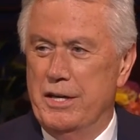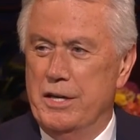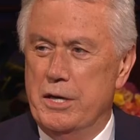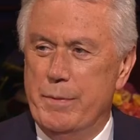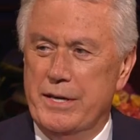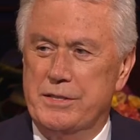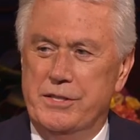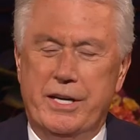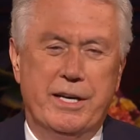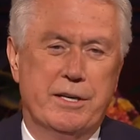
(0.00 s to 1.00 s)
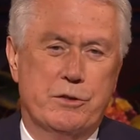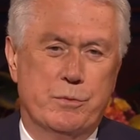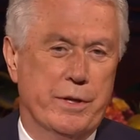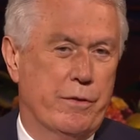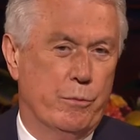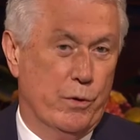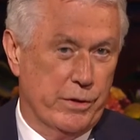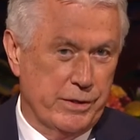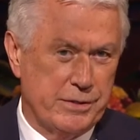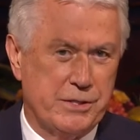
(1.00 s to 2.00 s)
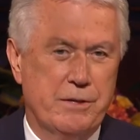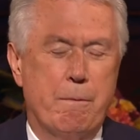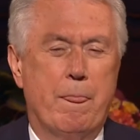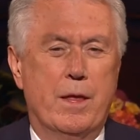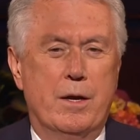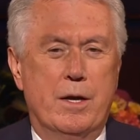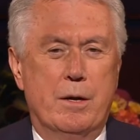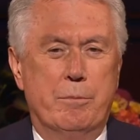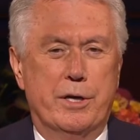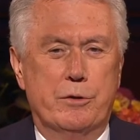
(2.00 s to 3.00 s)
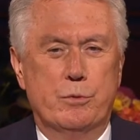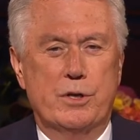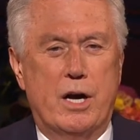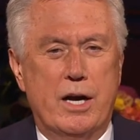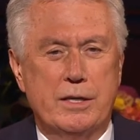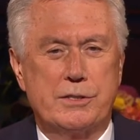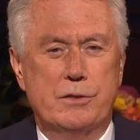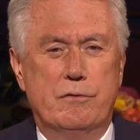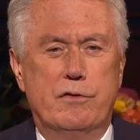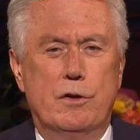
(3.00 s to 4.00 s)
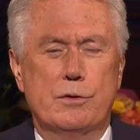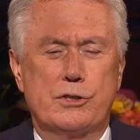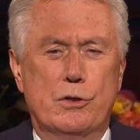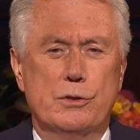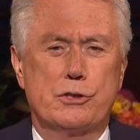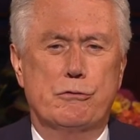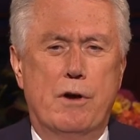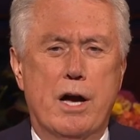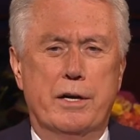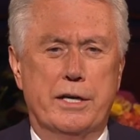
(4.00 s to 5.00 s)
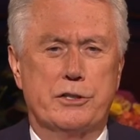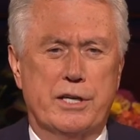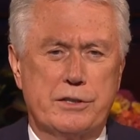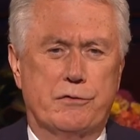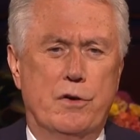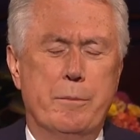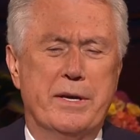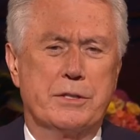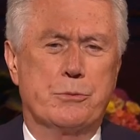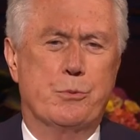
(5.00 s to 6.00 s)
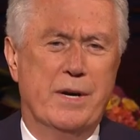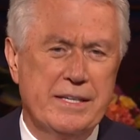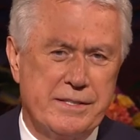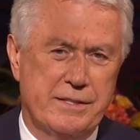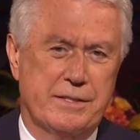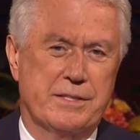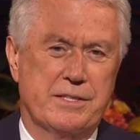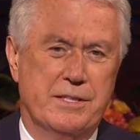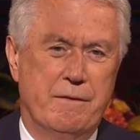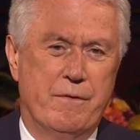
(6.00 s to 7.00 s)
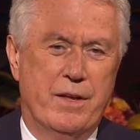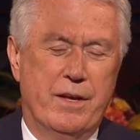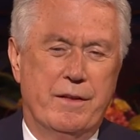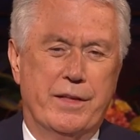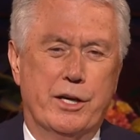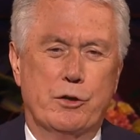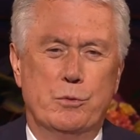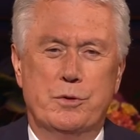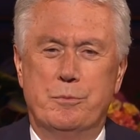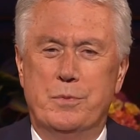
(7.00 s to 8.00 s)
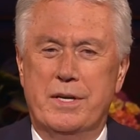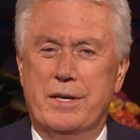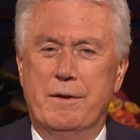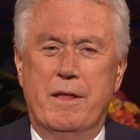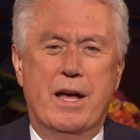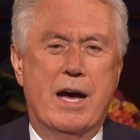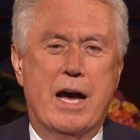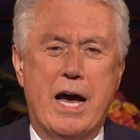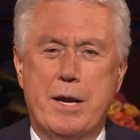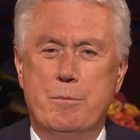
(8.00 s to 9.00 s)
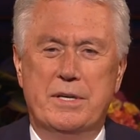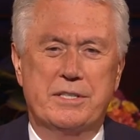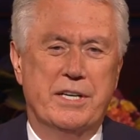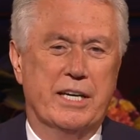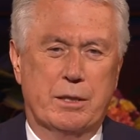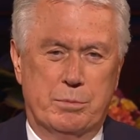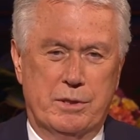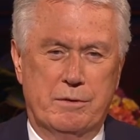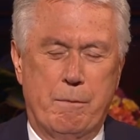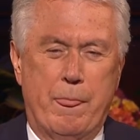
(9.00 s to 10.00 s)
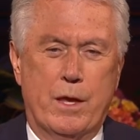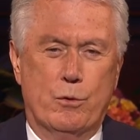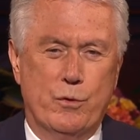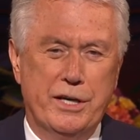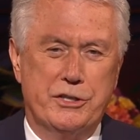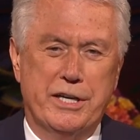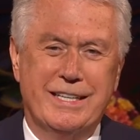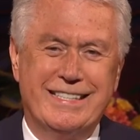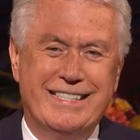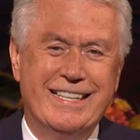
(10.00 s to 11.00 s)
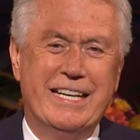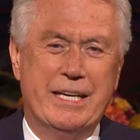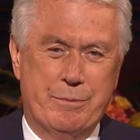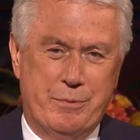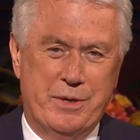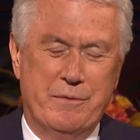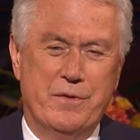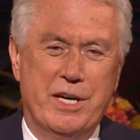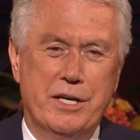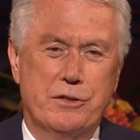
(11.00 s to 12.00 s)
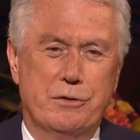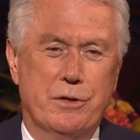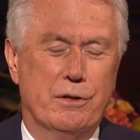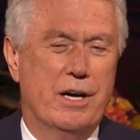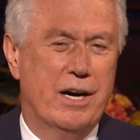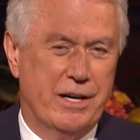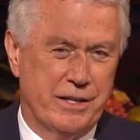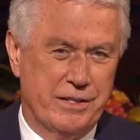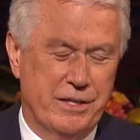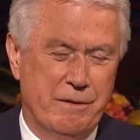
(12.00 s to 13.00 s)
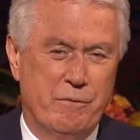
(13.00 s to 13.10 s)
He might say it with words, but it would also flow so strongly just from his presence that it would be unmistakable, reaching deep into your heart,